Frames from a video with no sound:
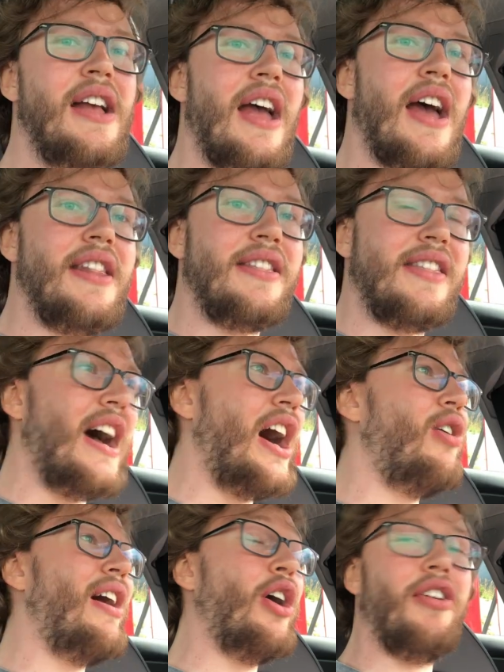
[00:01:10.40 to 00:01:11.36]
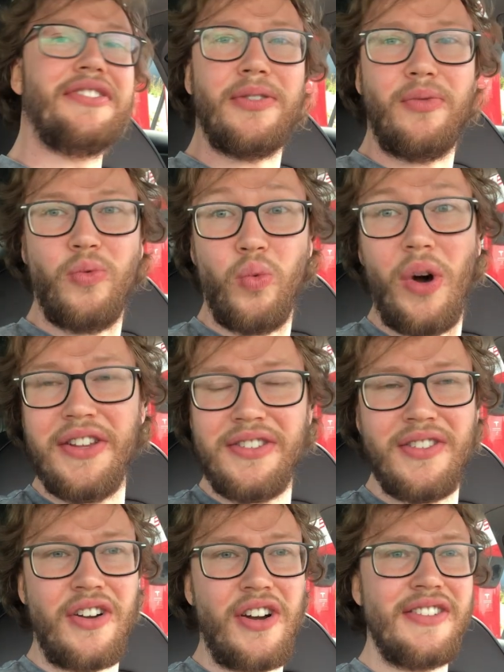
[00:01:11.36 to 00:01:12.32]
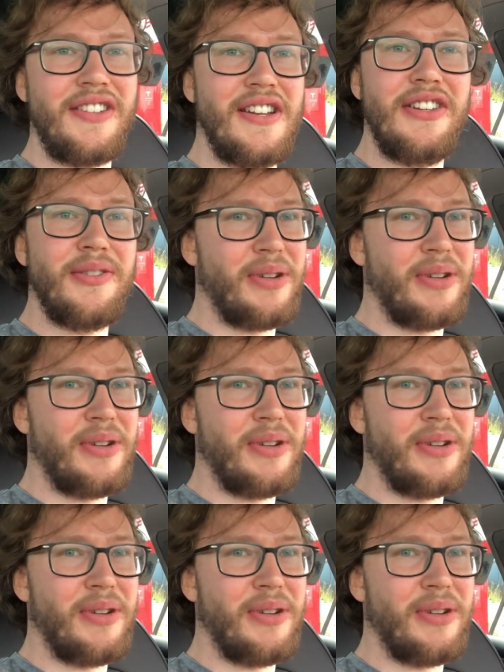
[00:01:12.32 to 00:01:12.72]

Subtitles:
And now I also want to continue